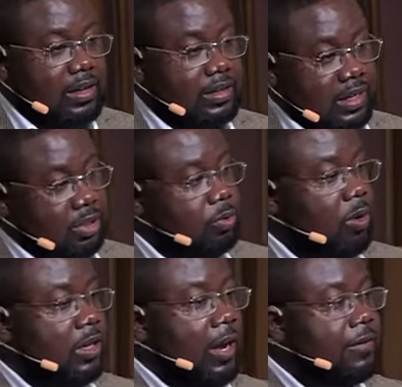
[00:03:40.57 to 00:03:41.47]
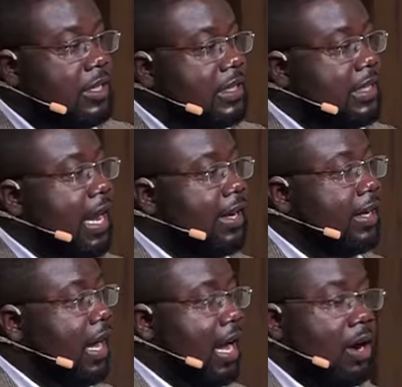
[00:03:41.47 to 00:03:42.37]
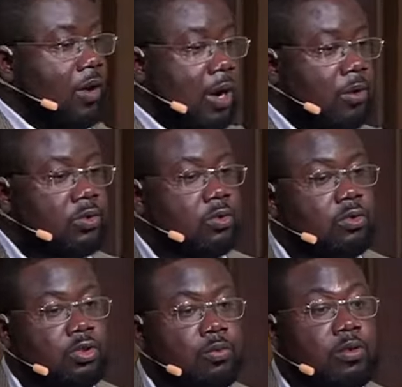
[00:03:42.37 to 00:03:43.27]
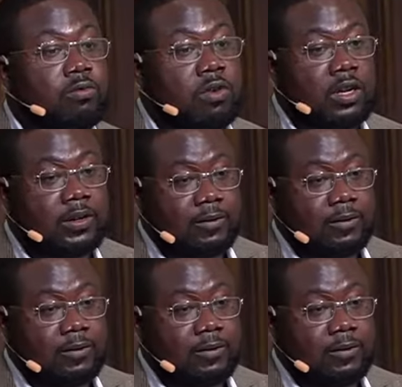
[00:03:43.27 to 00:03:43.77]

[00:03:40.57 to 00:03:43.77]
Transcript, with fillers: this world has dictated how our schools should be run.